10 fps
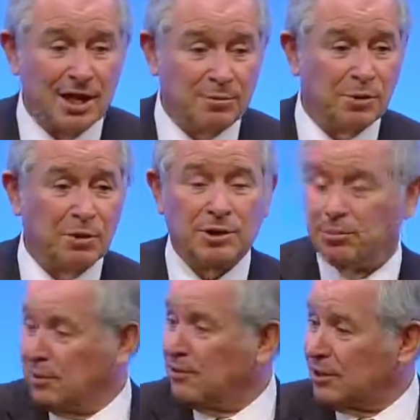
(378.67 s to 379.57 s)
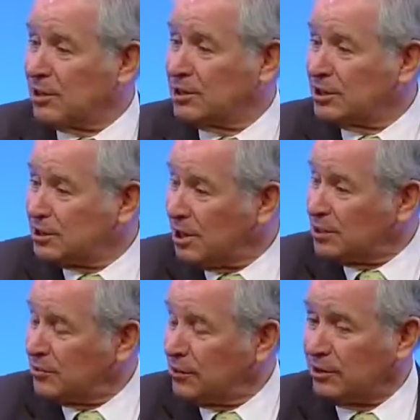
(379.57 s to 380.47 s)
I'm going to be very
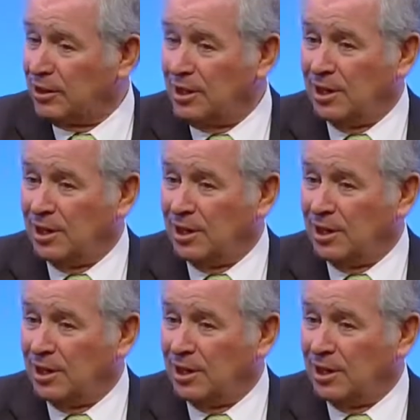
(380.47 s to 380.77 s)
successful,